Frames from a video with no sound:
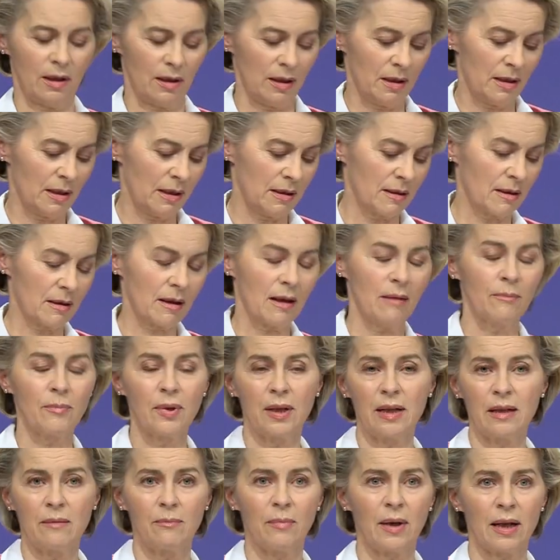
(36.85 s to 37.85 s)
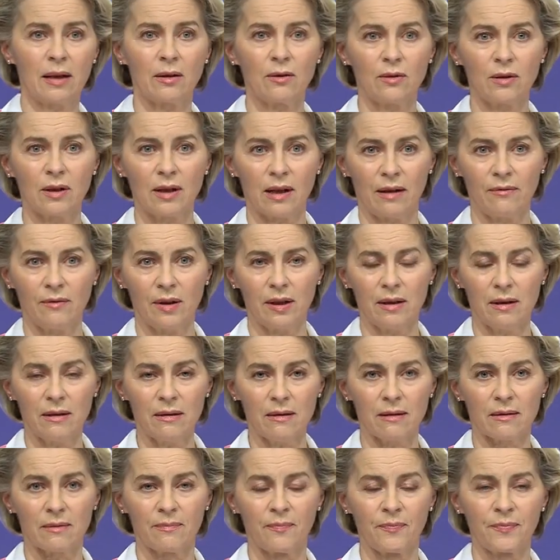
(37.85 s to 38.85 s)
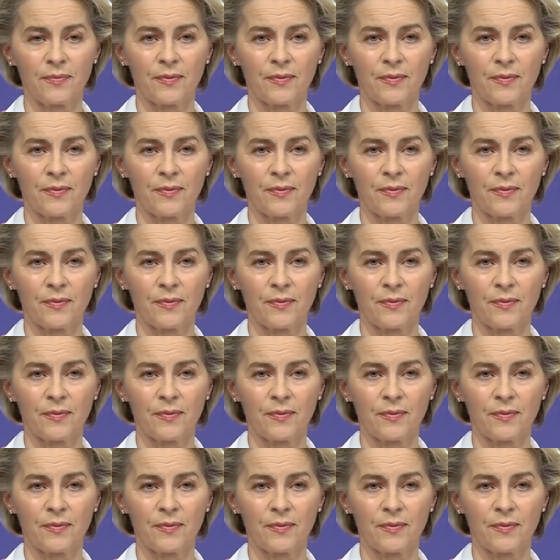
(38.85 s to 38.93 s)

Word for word: it is accompanied by good governance.